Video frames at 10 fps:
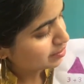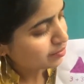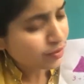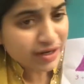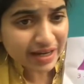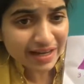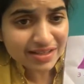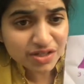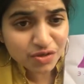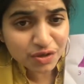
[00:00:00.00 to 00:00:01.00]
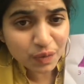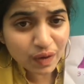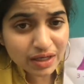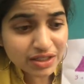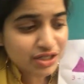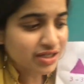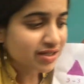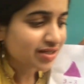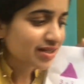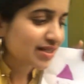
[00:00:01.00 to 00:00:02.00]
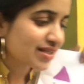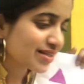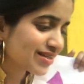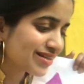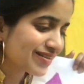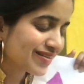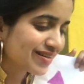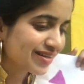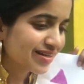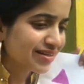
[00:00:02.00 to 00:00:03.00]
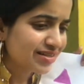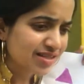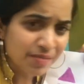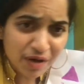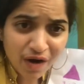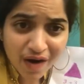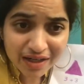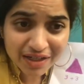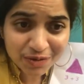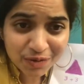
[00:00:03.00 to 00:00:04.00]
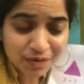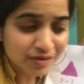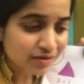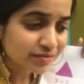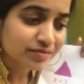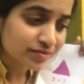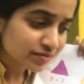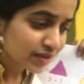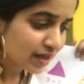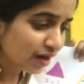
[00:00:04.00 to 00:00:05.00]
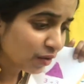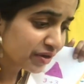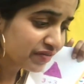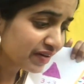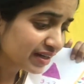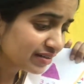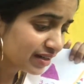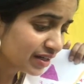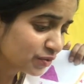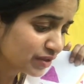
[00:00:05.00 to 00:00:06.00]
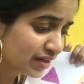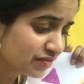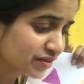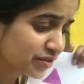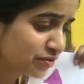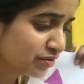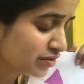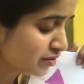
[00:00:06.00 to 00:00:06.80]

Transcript: What else do you want? Some corn too? Okay, fine. I'll do that for you.